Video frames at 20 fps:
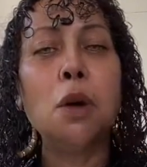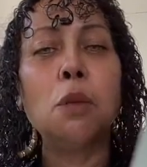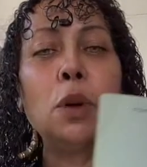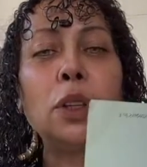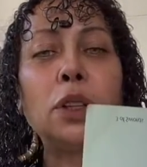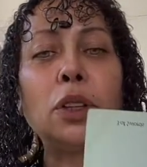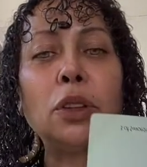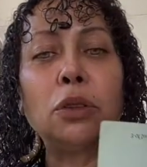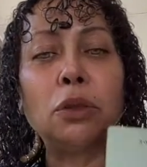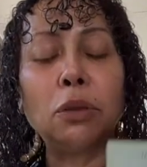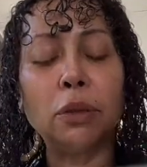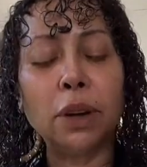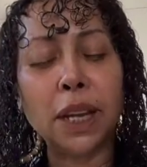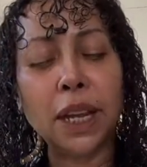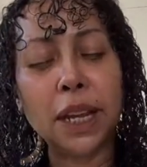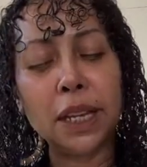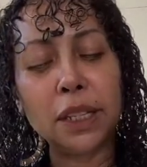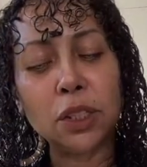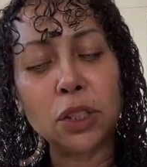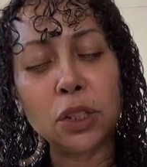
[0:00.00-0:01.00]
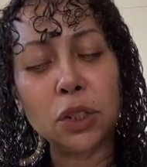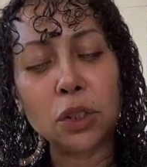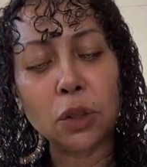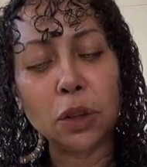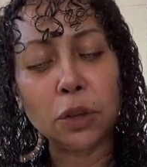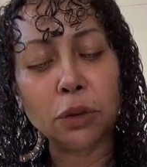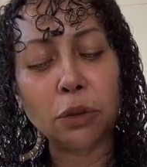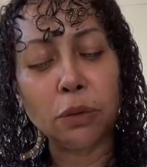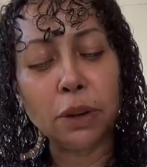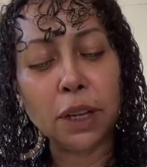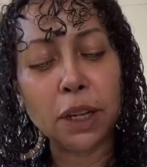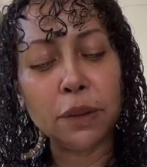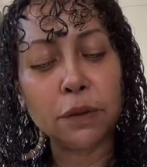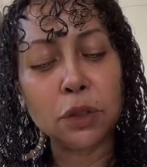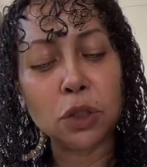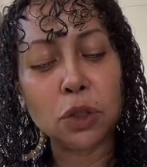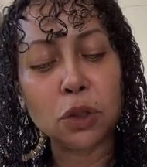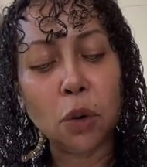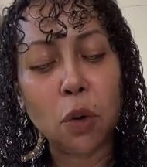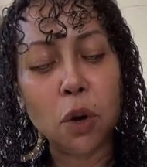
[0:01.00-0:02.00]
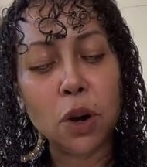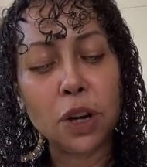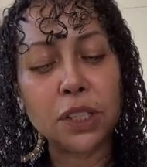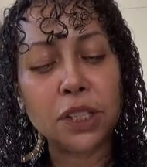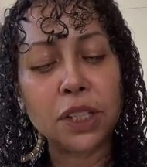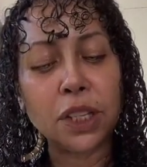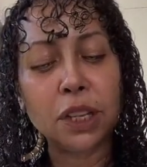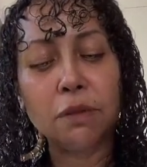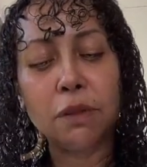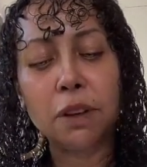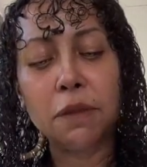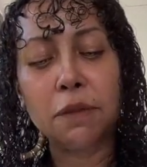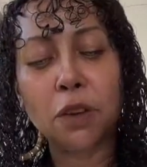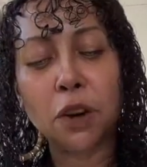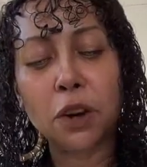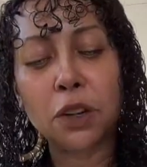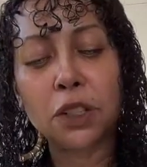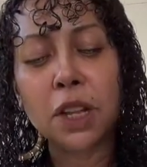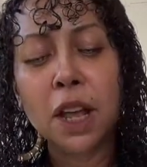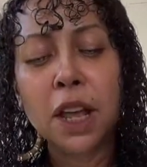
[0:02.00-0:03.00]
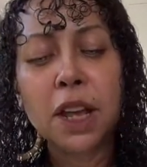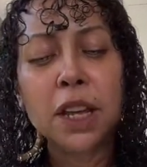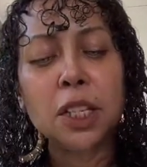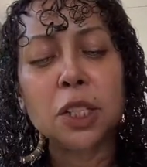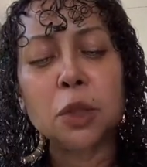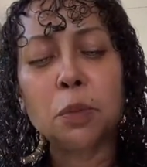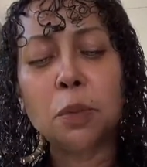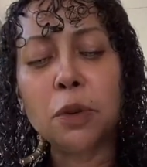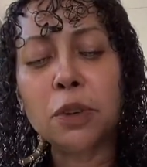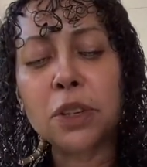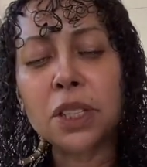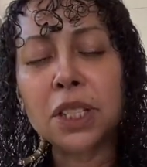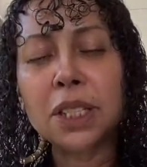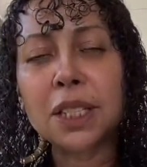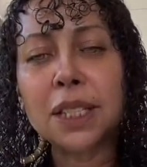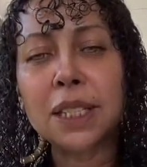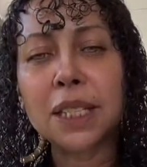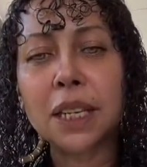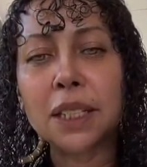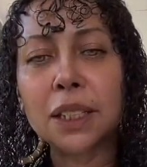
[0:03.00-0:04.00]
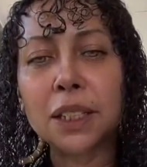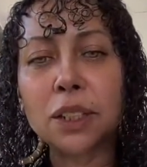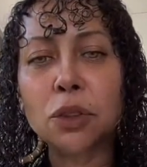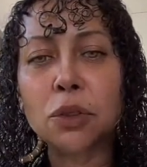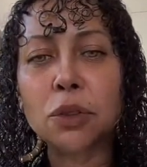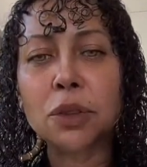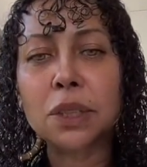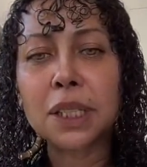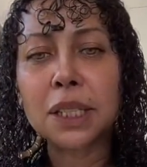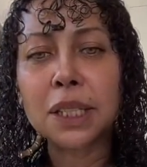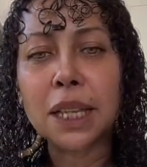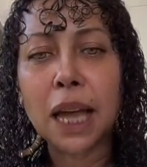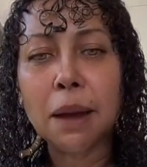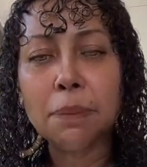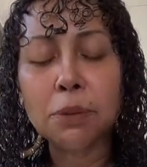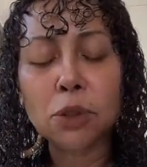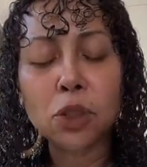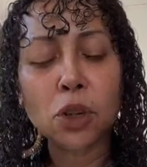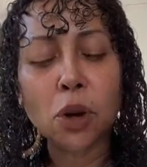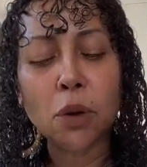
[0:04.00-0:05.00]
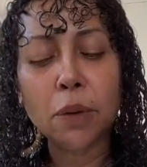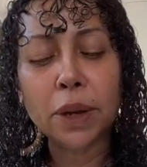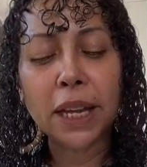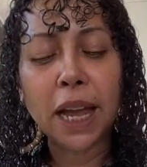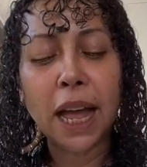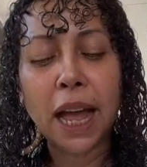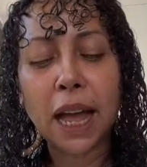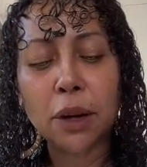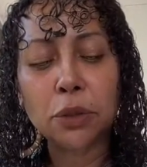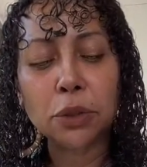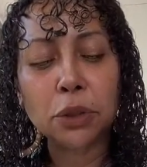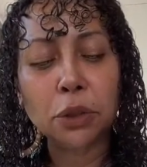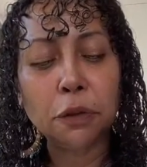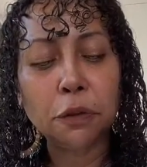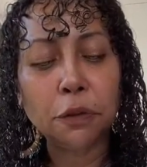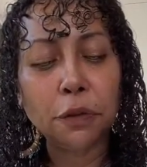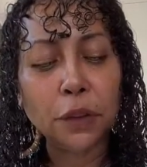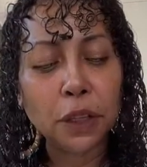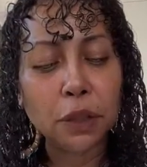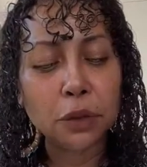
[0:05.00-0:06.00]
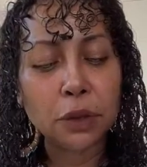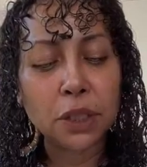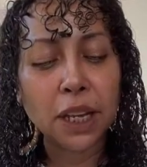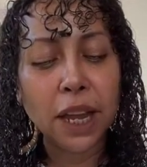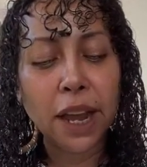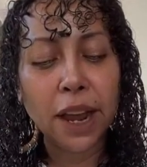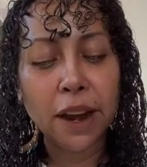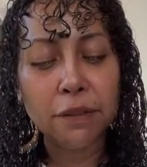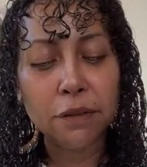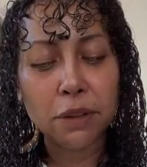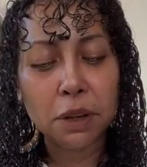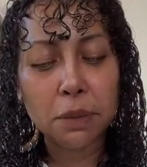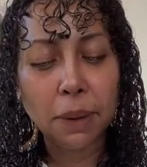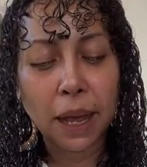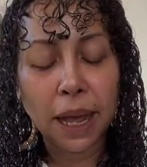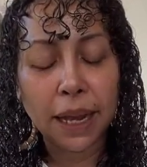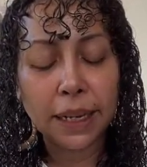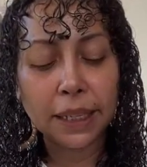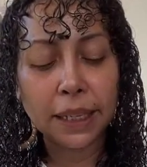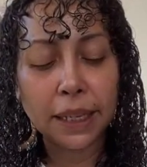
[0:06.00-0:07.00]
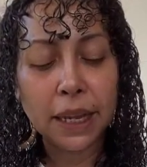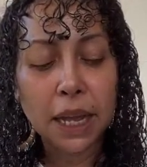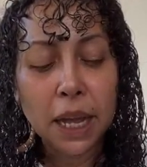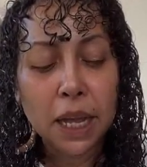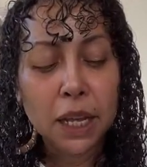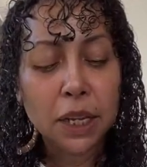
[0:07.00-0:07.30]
With the three of Swords in reverse, Spirit's telling you to stop showing how you feel to everybody.